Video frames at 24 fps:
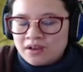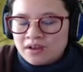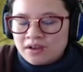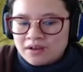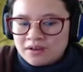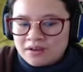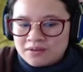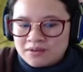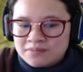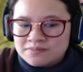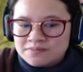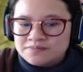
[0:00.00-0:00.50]

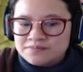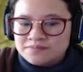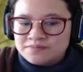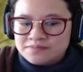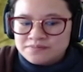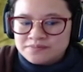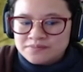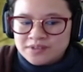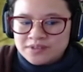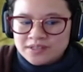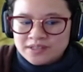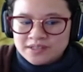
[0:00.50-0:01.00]

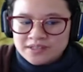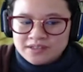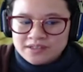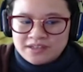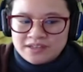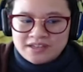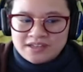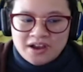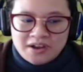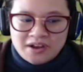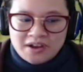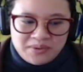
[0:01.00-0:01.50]

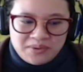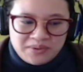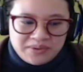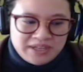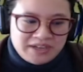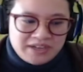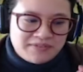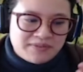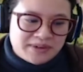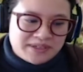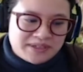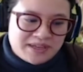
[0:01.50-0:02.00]
not
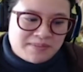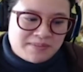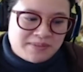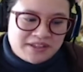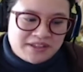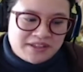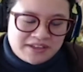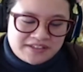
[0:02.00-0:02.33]
only, for example,